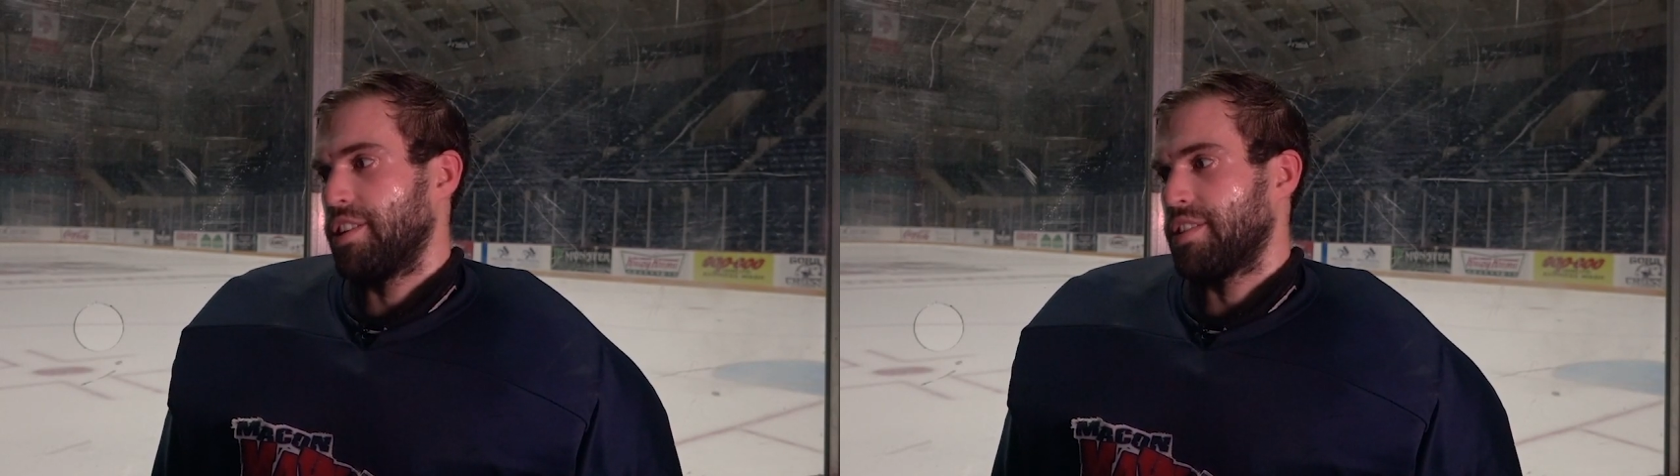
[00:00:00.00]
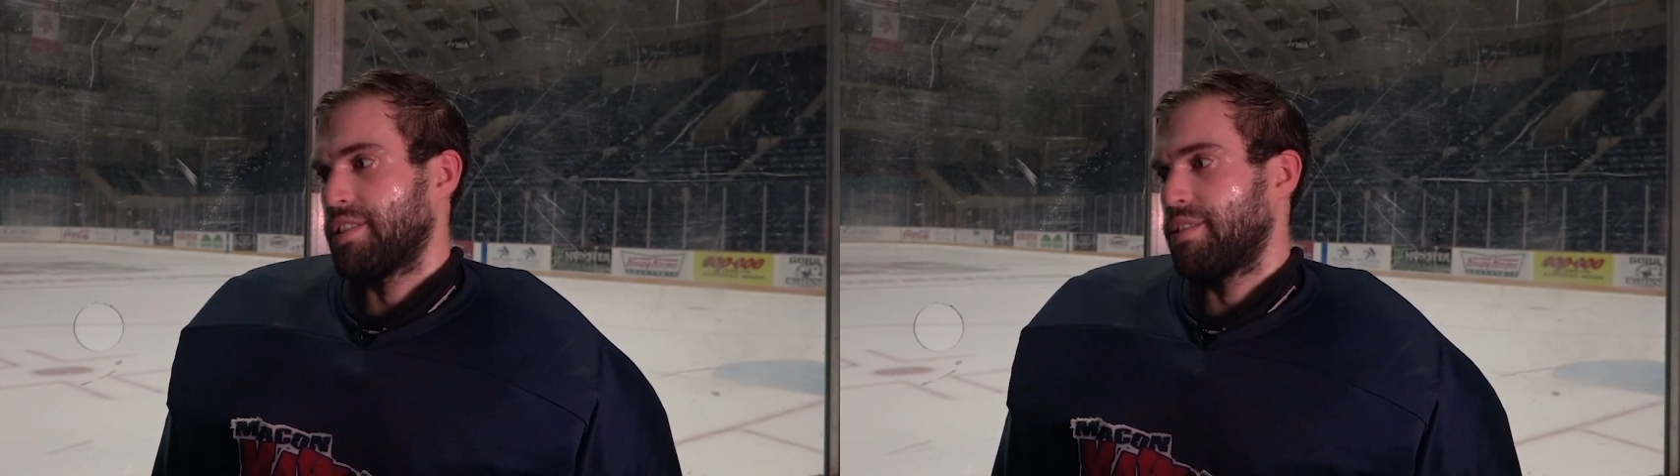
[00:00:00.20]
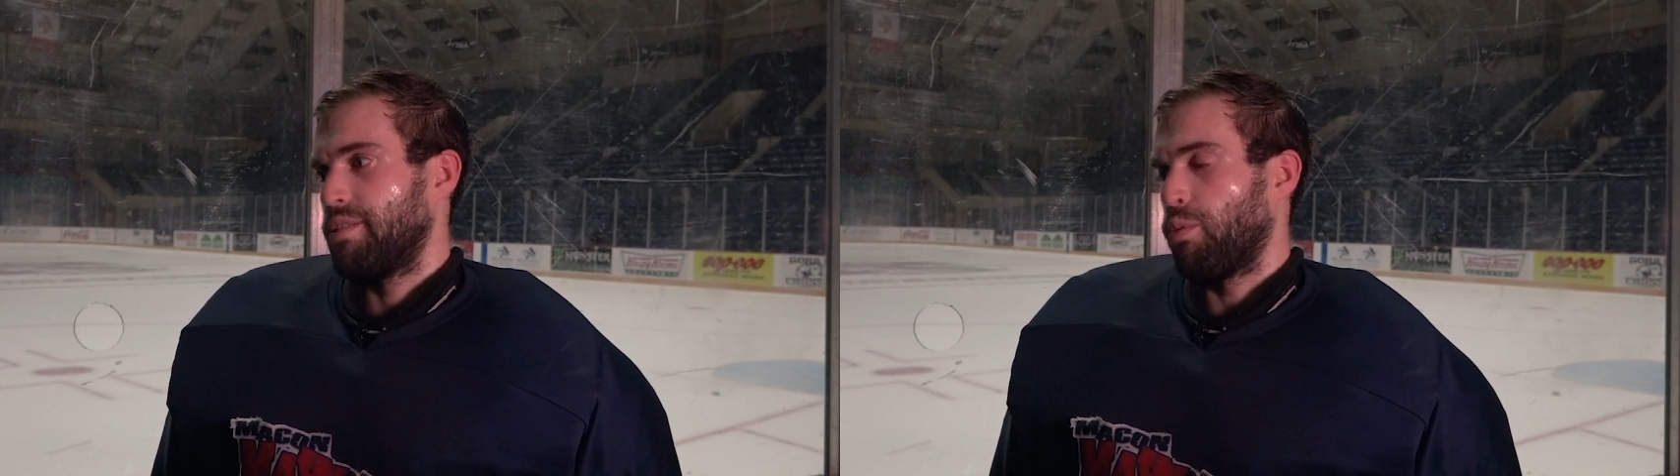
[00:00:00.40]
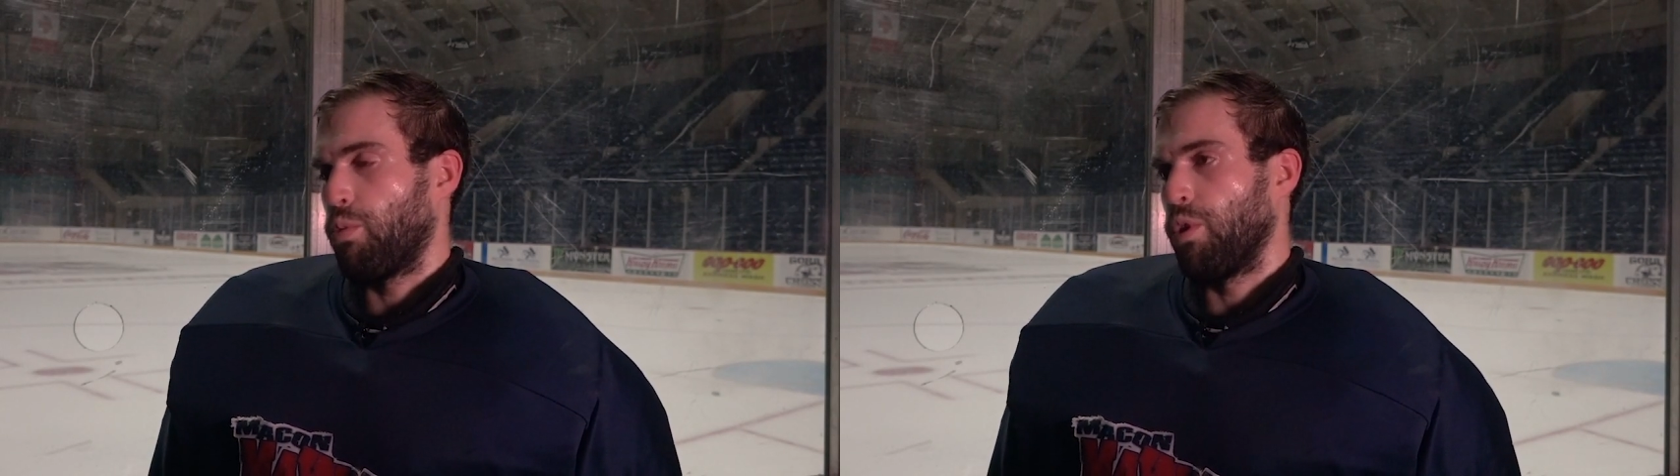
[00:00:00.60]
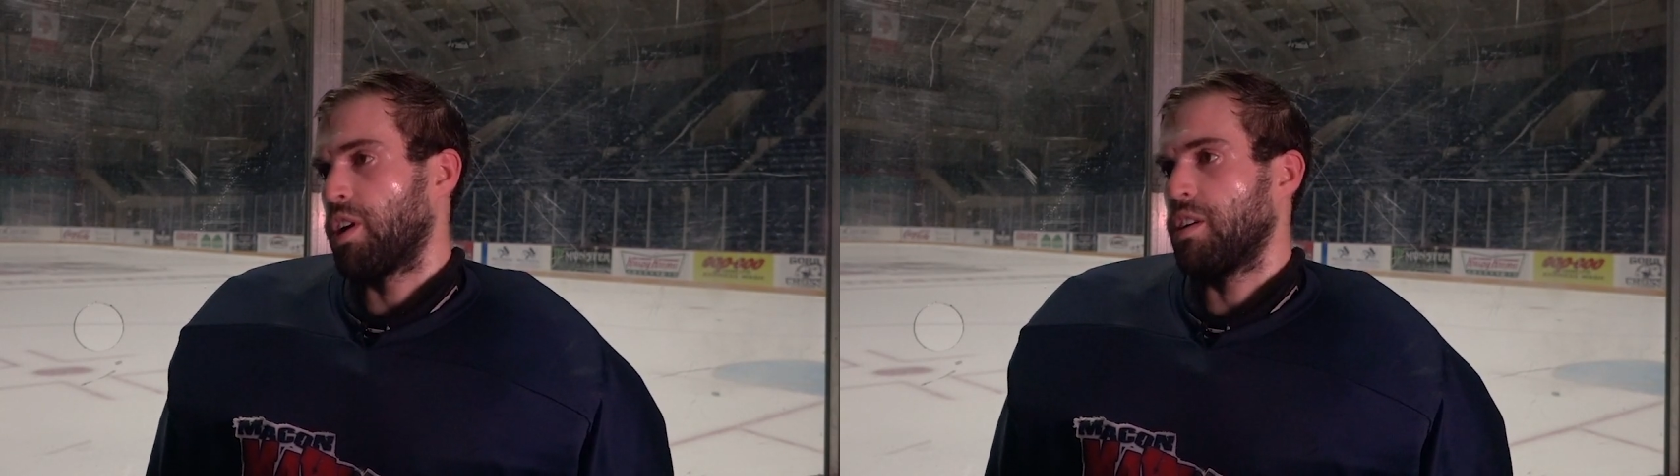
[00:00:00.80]
just
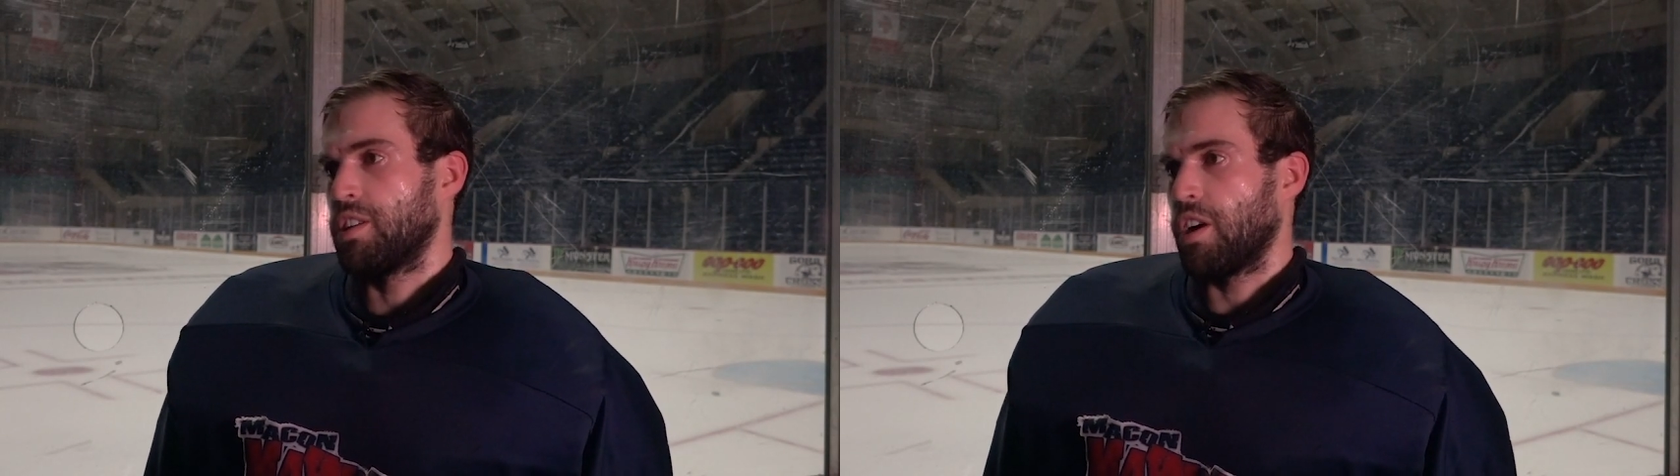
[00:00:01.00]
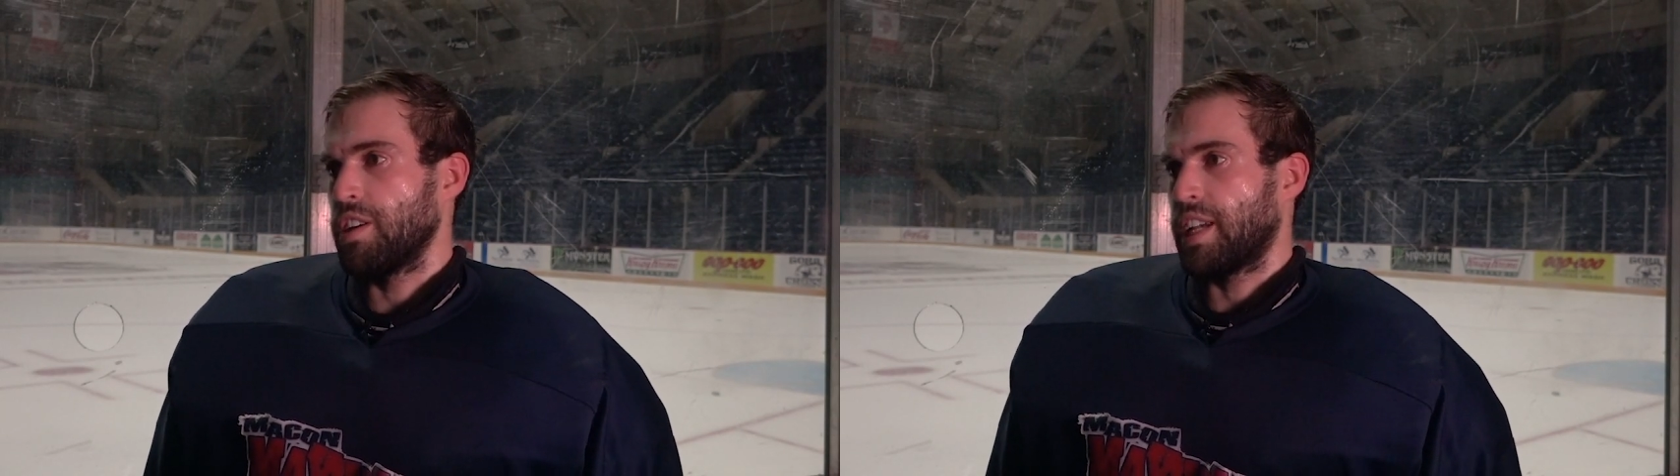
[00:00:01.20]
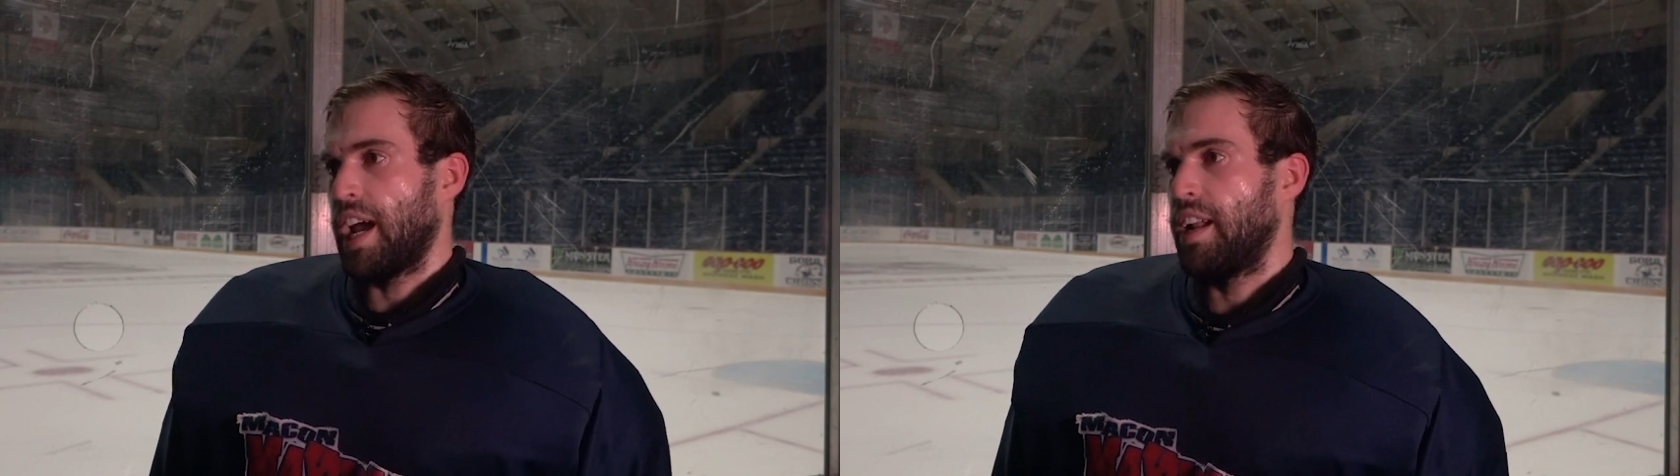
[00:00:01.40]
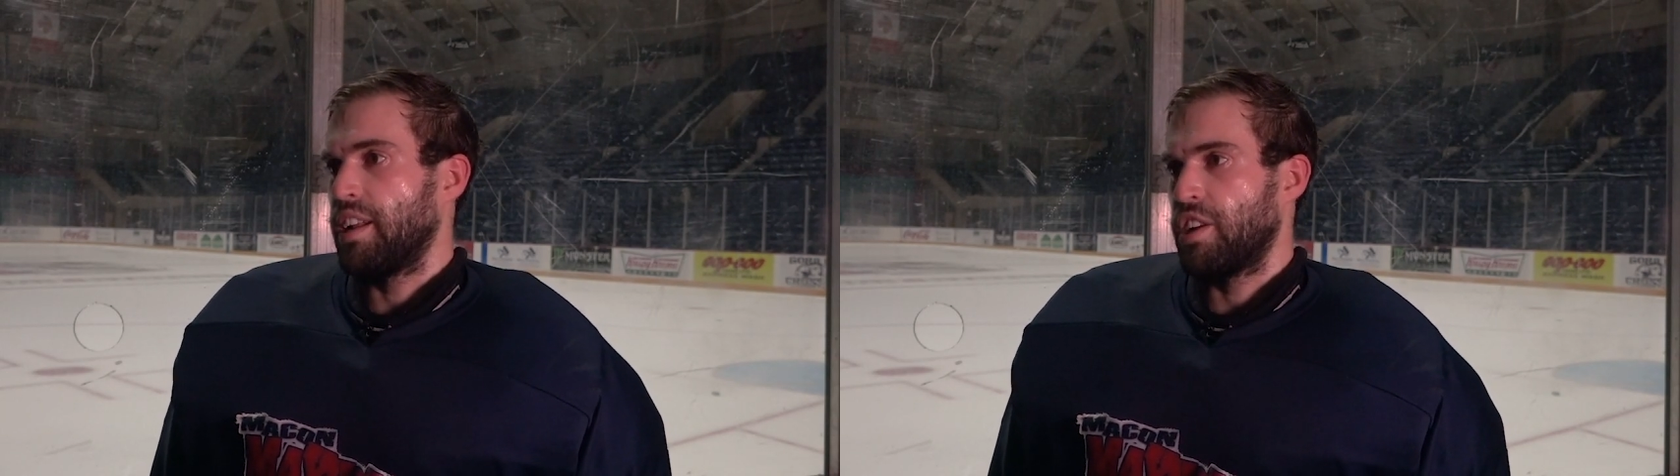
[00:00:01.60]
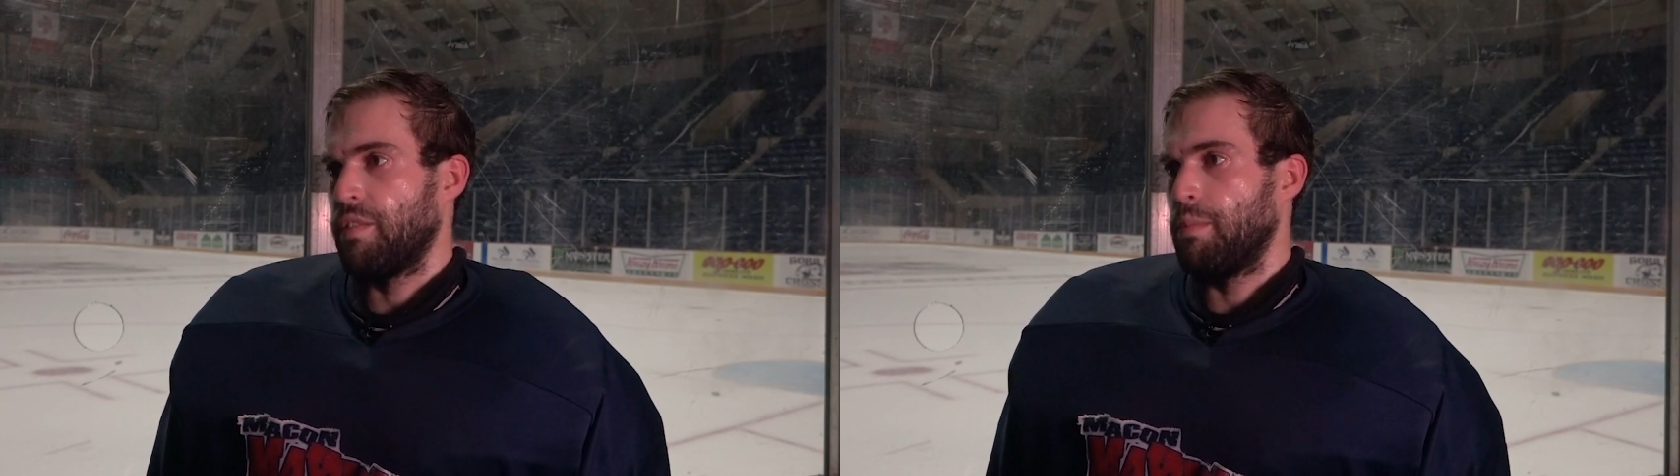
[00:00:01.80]
work as hard as I can
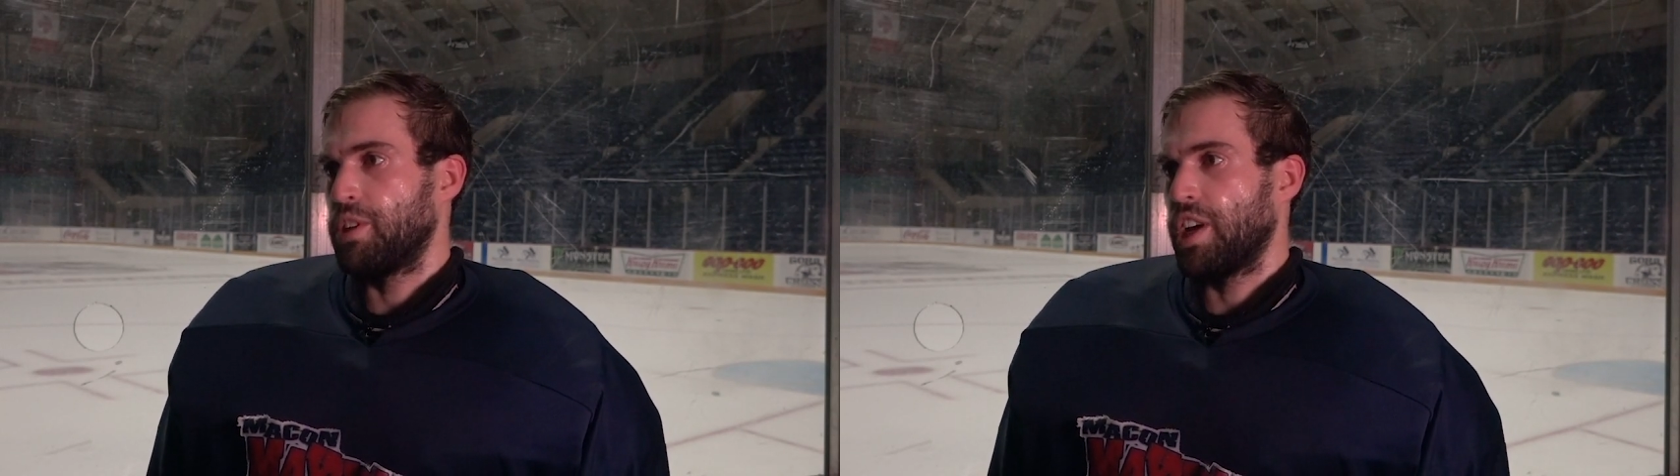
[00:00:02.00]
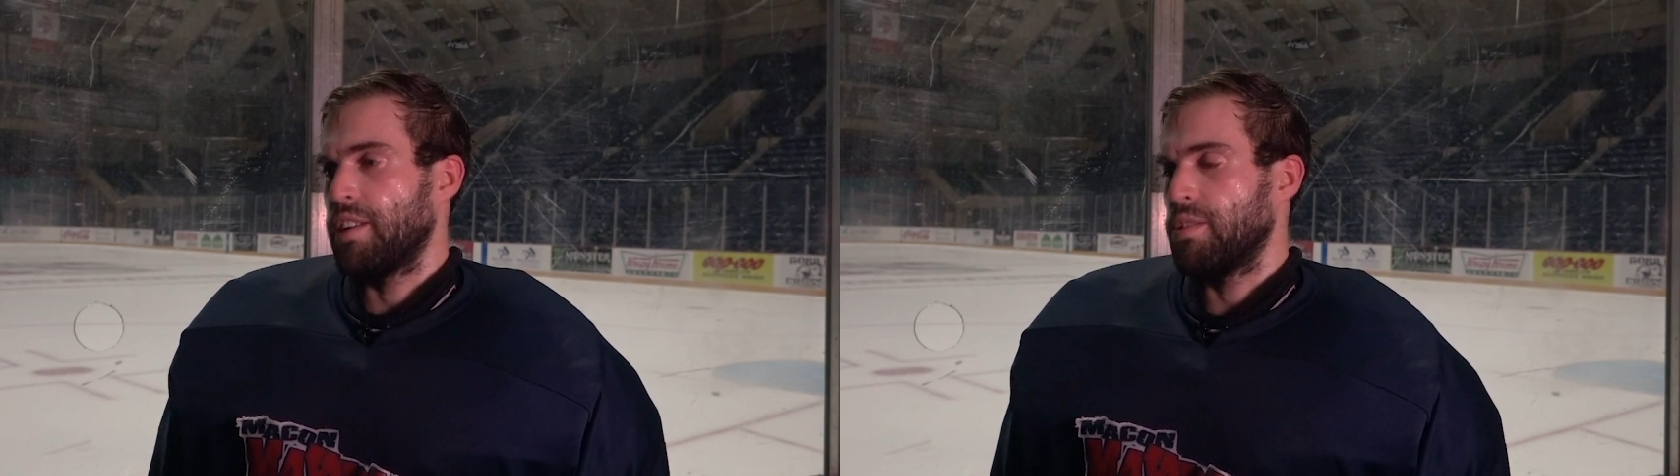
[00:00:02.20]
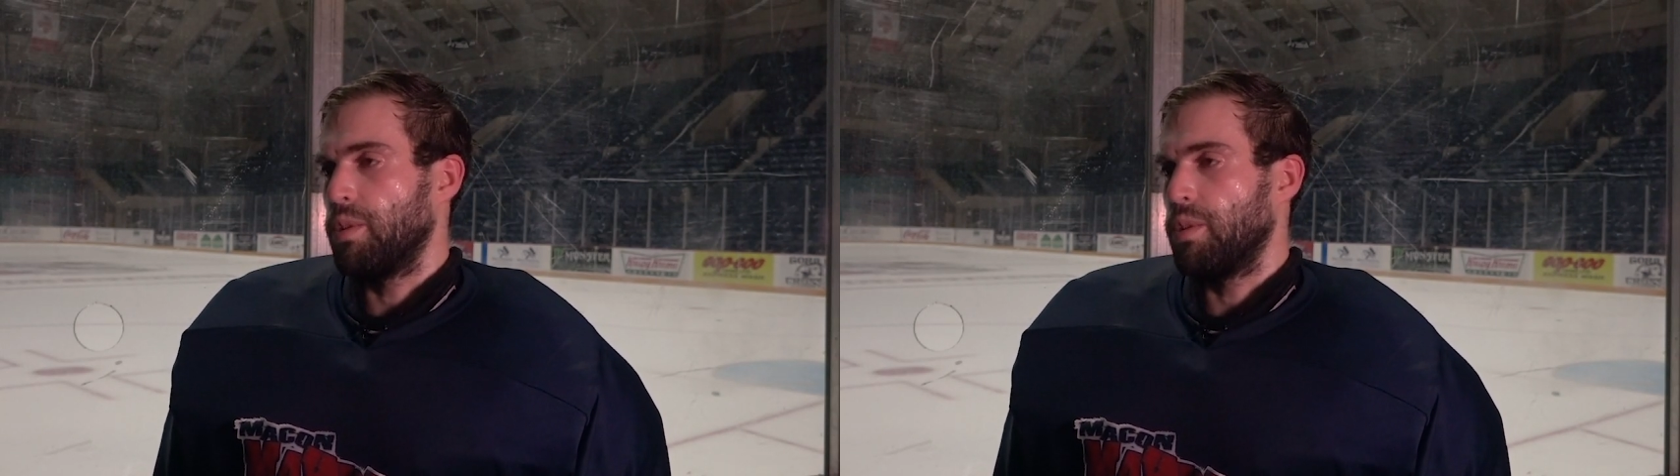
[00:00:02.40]
and give them a chance